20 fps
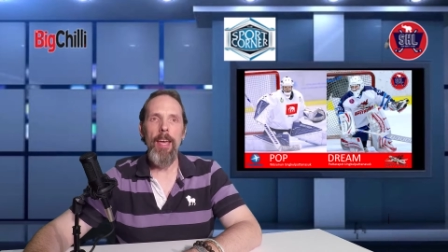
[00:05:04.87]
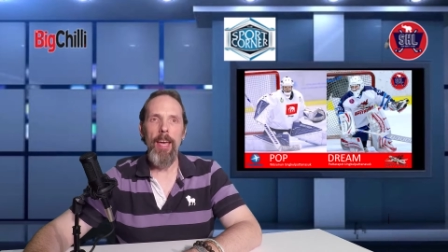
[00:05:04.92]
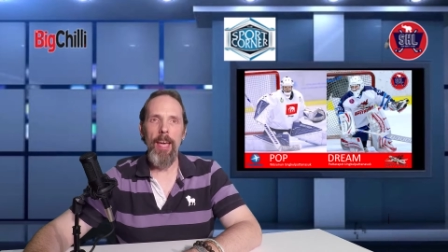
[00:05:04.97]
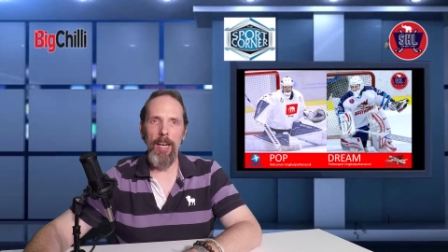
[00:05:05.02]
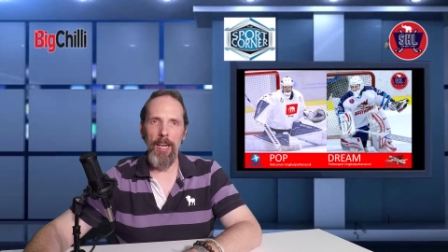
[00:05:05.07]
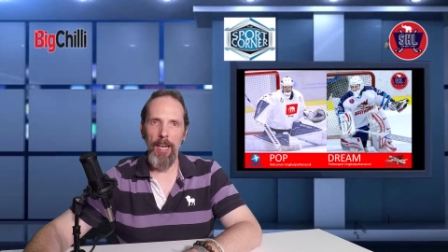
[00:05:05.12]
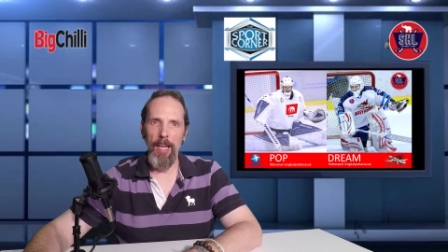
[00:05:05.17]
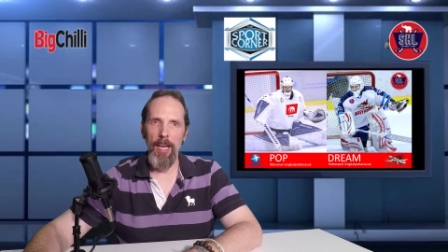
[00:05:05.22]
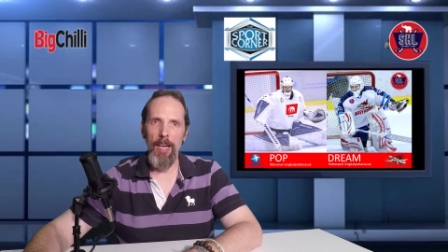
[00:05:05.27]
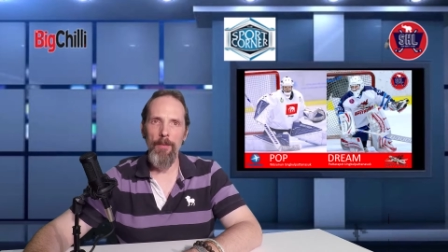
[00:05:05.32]

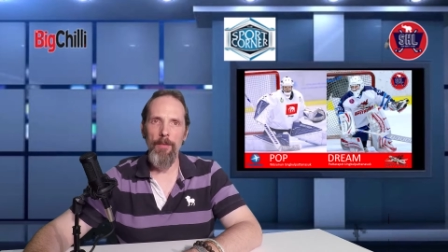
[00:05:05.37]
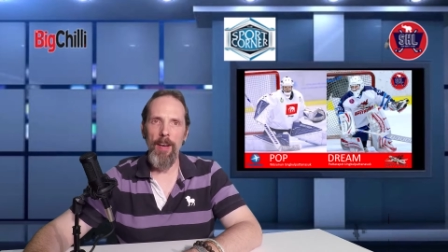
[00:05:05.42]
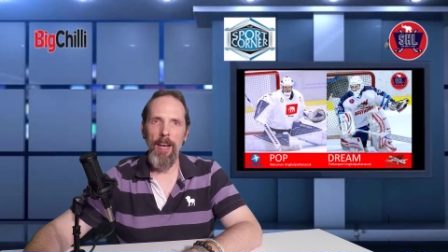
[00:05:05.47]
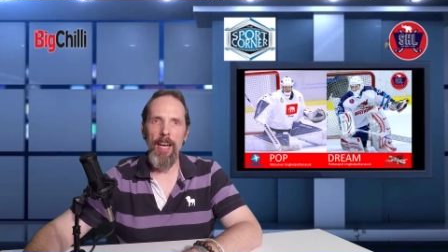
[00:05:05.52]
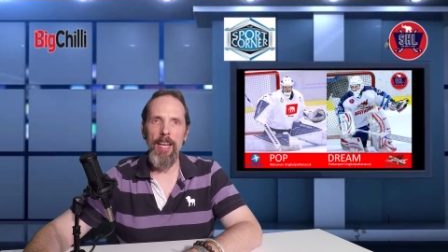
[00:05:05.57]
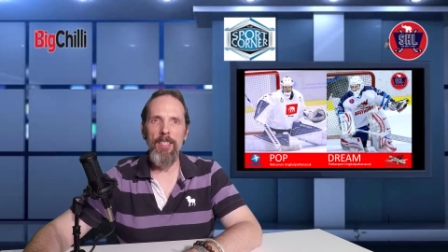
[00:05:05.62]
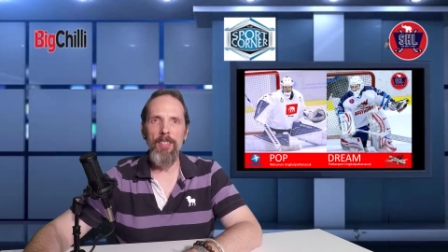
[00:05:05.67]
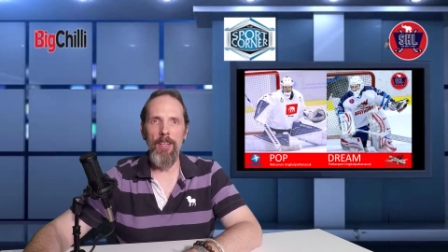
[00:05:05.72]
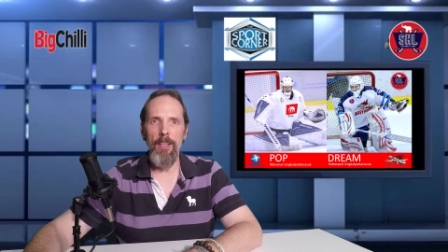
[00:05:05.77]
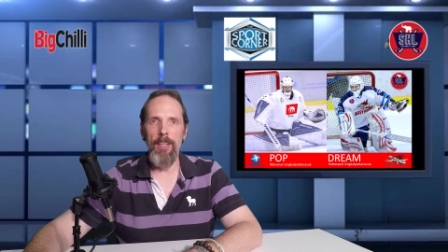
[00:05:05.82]
had a lot of
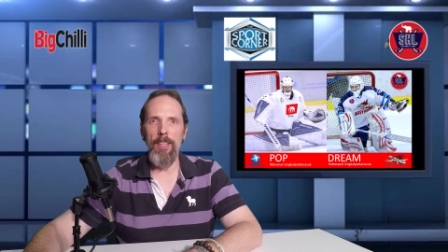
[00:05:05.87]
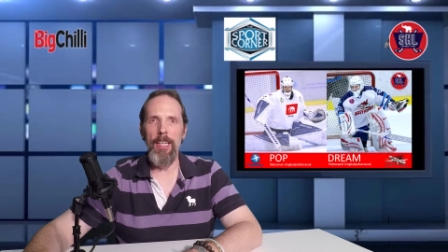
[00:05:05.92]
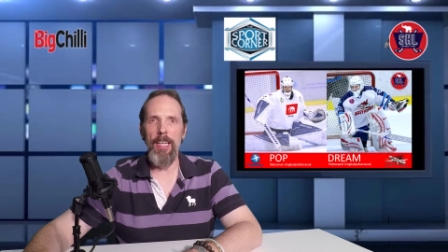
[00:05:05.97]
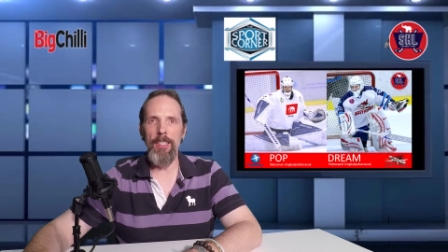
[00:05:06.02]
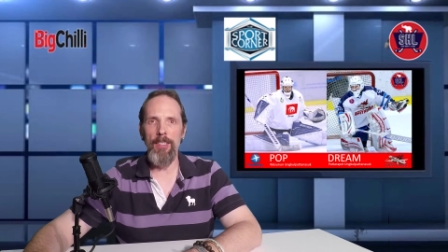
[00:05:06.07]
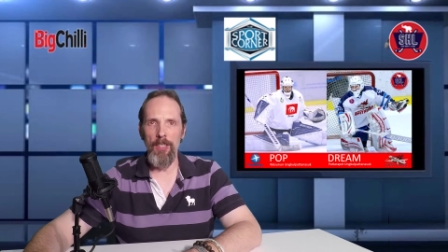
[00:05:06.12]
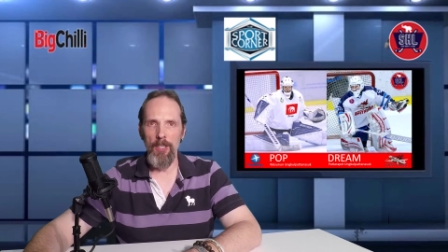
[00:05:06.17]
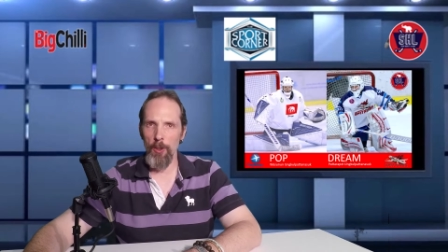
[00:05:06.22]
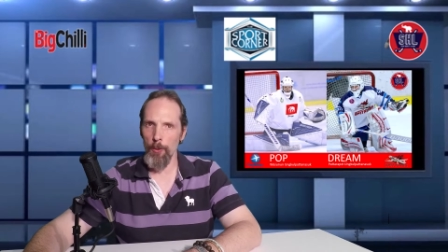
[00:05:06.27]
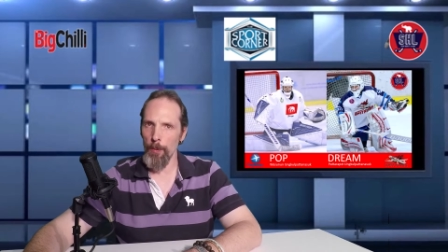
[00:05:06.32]
eyes on it
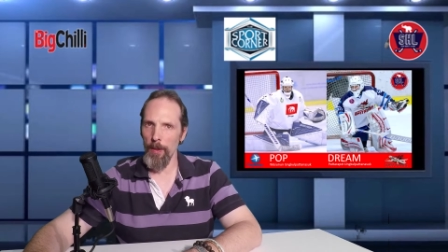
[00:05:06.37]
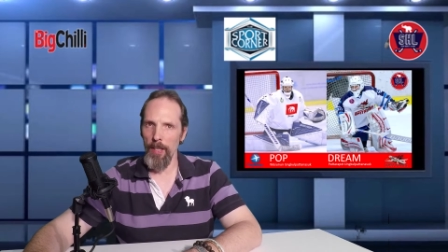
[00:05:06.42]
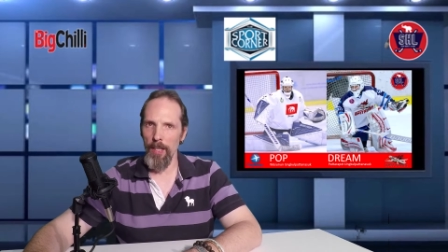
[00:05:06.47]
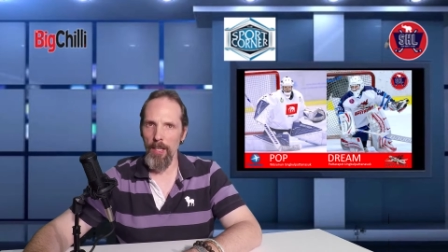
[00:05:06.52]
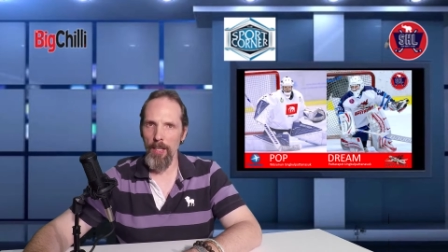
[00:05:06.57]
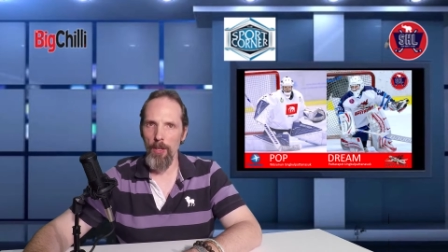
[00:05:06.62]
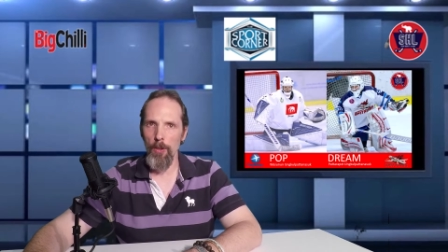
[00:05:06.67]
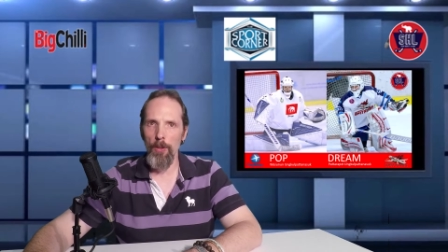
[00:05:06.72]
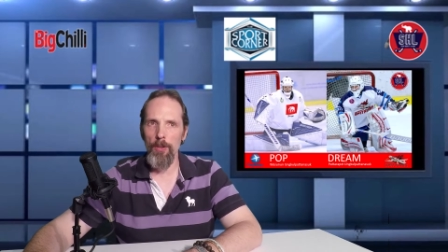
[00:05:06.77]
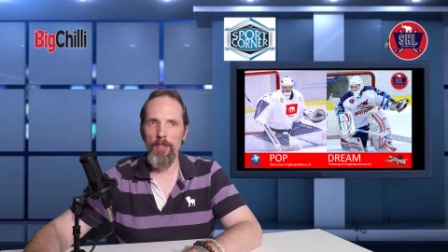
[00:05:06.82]
as
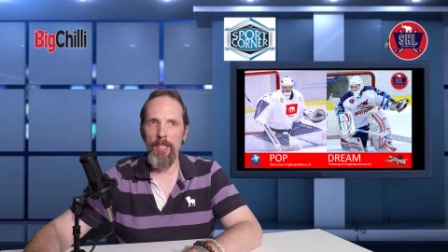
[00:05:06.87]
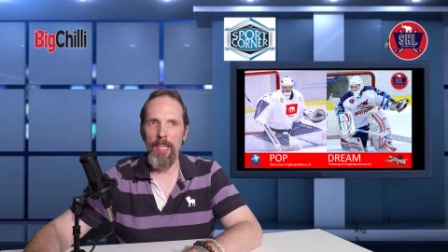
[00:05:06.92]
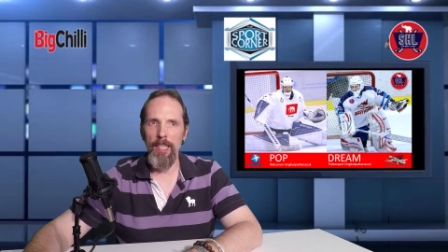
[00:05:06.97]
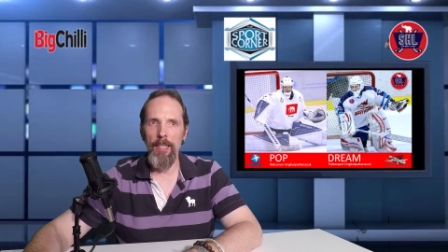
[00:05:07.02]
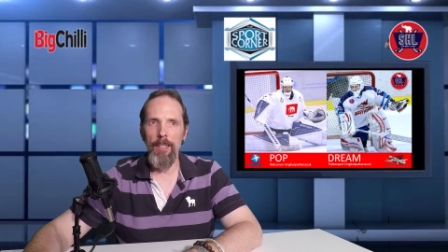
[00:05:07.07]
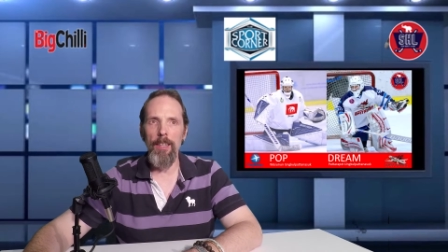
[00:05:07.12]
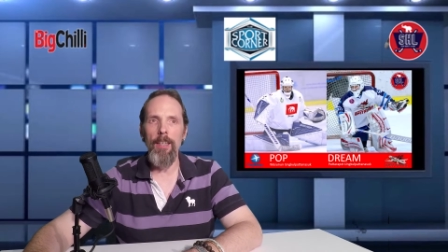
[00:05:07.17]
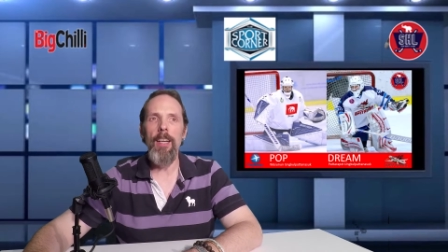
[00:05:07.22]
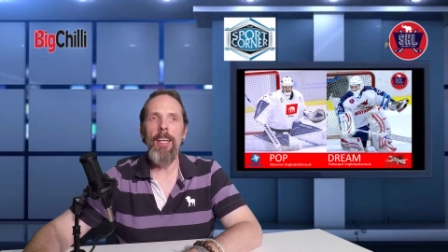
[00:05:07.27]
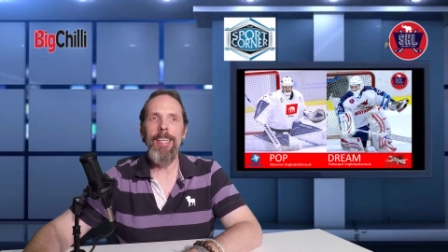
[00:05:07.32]
Expedia
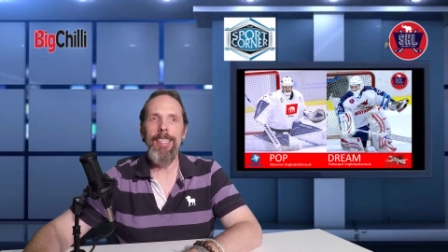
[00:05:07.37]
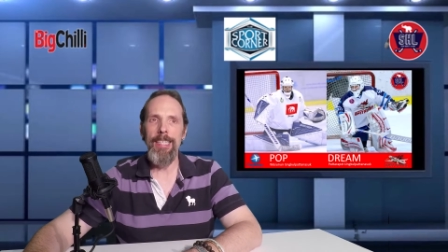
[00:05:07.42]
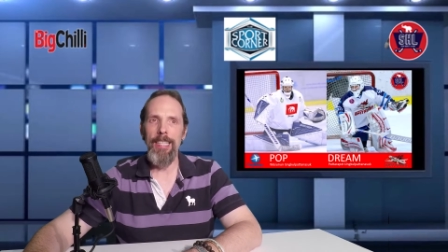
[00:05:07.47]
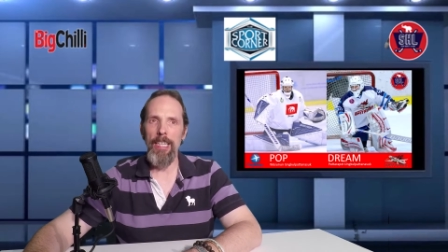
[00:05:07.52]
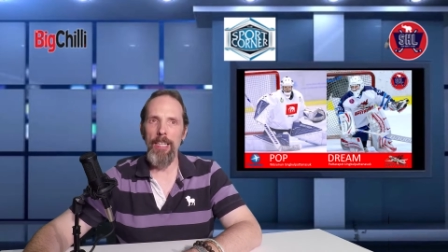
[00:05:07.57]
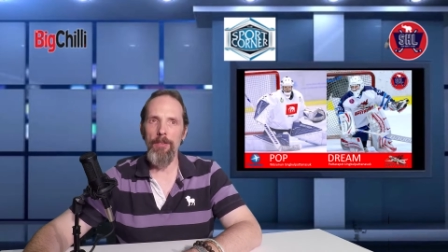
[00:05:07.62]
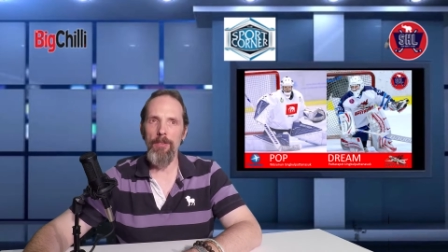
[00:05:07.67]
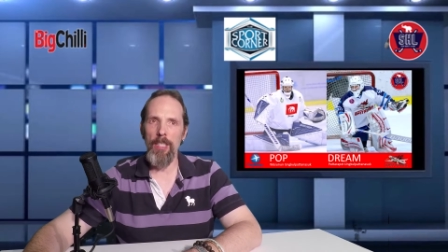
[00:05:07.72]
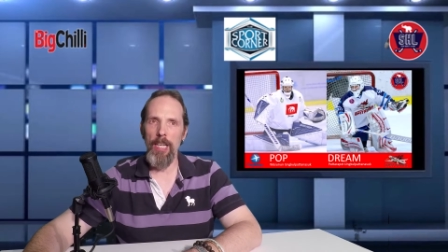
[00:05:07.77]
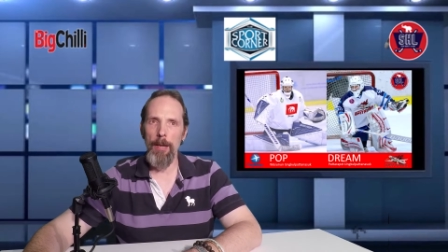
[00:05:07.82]
goaltender
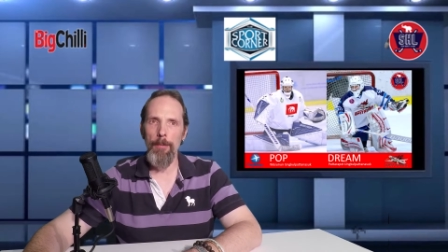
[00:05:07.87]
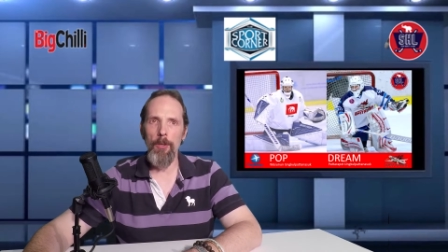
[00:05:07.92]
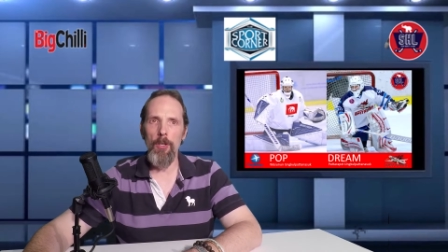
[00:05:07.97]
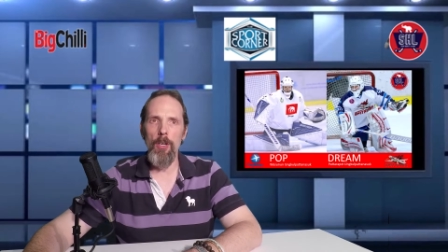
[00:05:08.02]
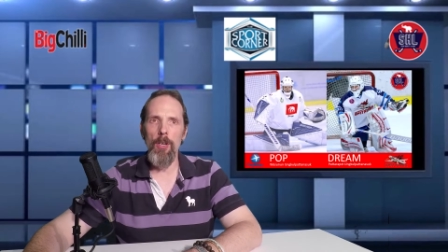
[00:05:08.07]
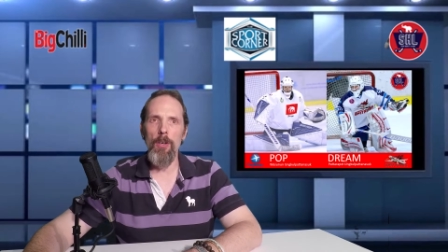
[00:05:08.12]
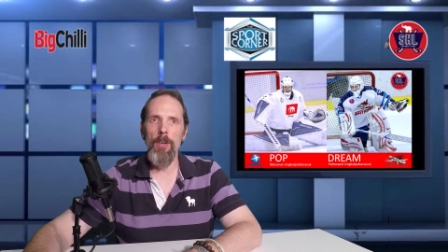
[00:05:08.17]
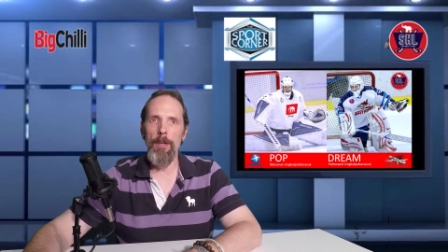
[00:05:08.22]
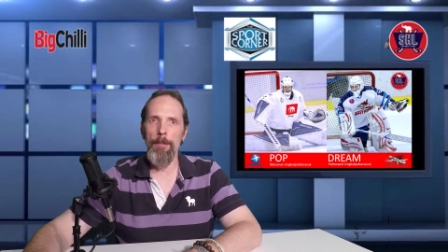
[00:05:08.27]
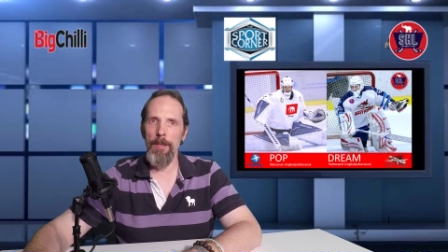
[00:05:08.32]
Yves
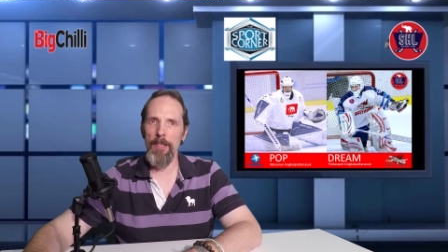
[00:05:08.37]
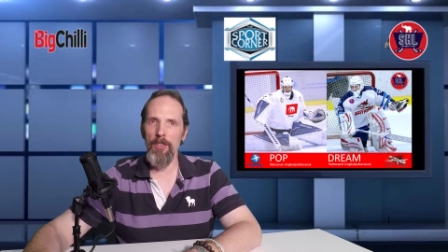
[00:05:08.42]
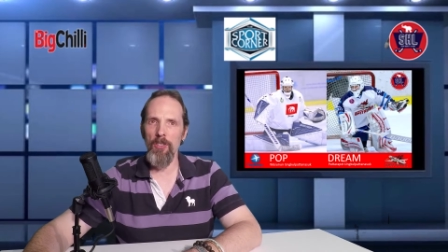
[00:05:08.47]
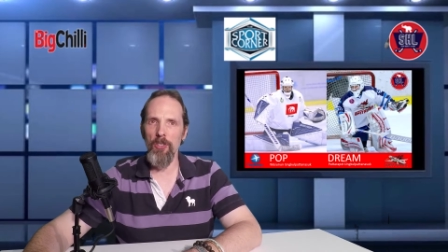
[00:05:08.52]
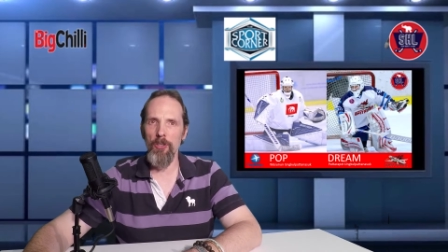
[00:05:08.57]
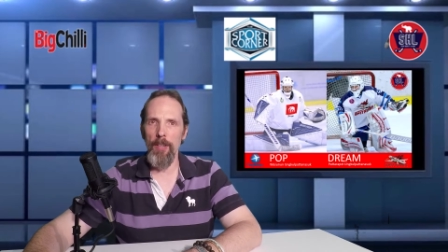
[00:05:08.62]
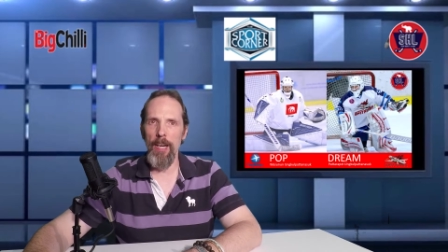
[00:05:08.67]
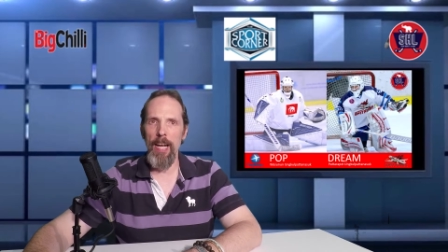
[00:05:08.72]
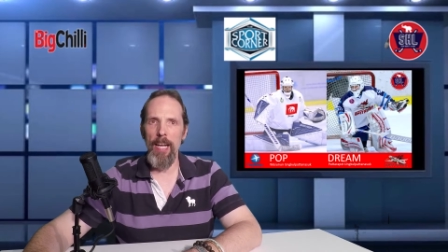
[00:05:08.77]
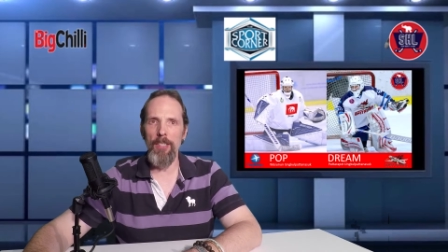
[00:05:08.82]
Gaboreau had been
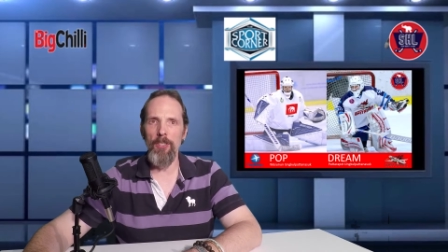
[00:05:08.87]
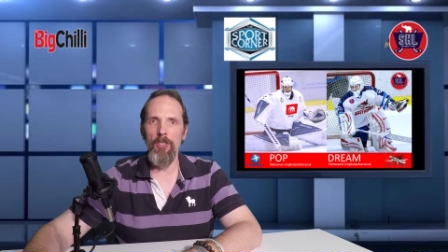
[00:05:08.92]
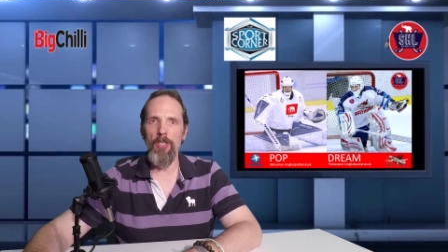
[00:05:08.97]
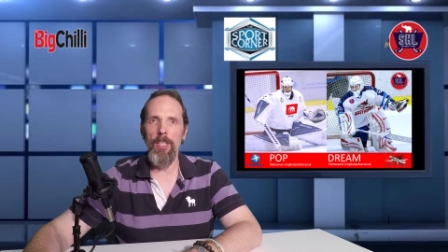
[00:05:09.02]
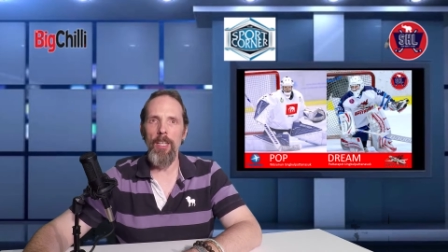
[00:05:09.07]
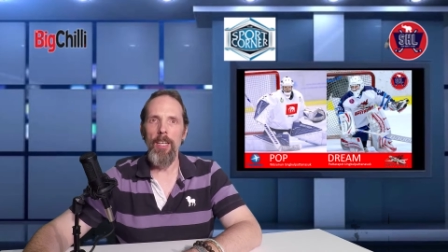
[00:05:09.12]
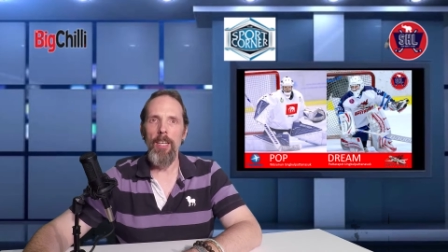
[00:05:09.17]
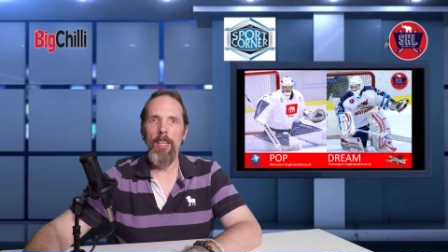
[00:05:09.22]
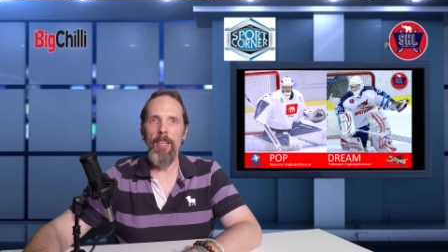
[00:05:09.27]
scratched.